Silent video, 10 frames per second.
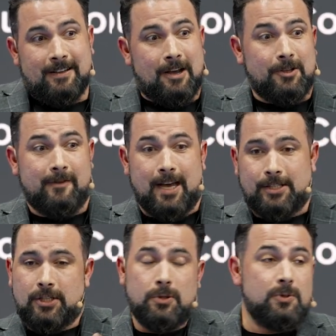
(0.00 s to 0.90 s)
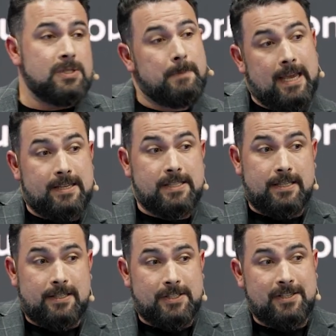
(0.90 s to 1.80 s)
You know, you got two
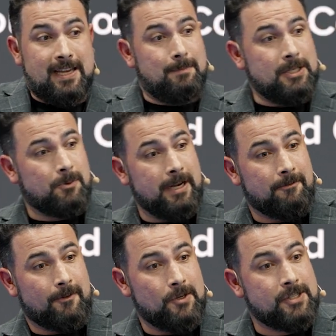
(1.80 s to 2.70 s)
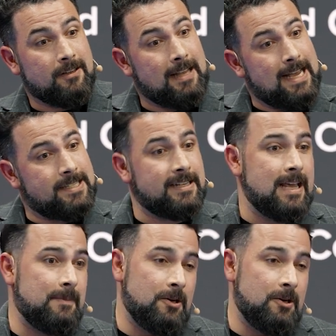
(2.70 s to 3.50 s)
spaces in between a first and a last name.